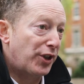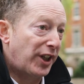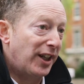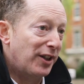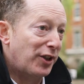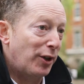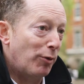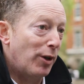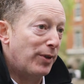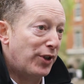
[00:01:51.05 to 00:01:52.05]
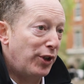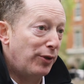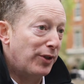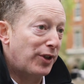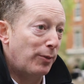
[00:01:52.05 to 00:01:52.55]
King's can work with
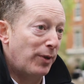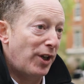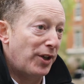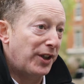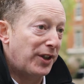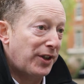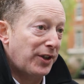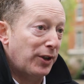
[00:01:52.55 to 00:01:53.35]
students and with artists